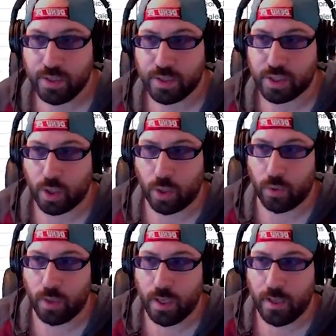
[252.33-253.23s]

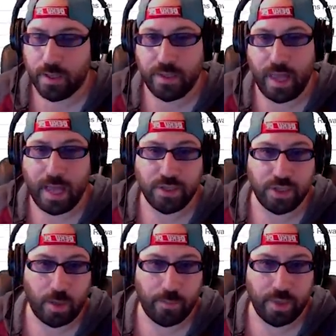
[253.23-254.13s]
So that
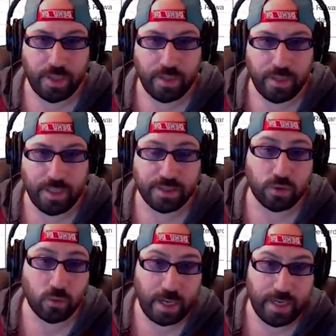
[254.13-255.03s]
jump is
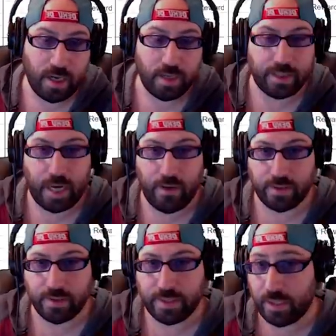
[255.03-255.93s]
great on
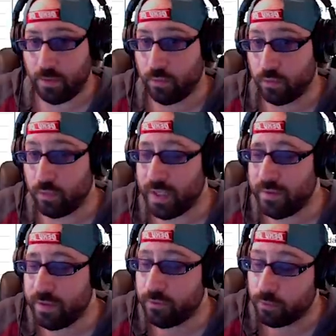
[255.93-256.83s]
characters that you
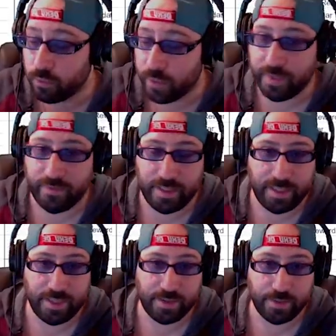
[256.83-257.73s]
really, really
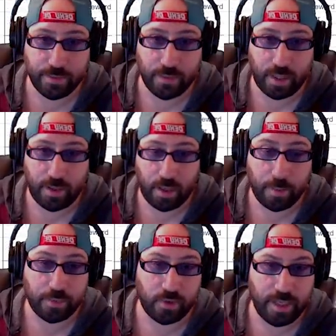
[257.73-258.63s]
need to uh,
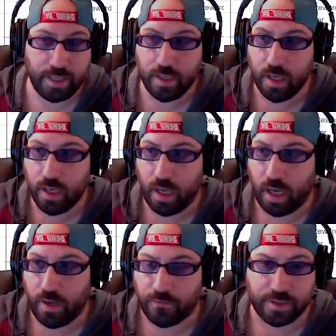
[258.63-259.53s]
upgrade
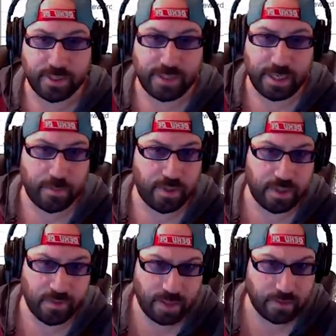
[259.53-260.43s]
uh, for
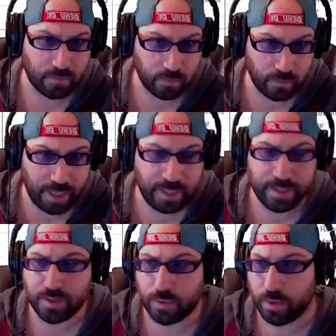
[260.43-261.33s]
sustainability, like through
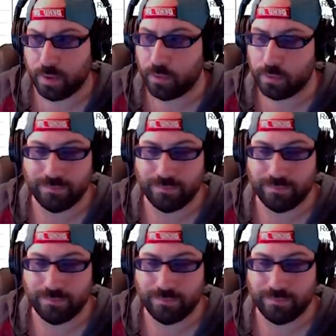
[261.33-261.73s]
raids or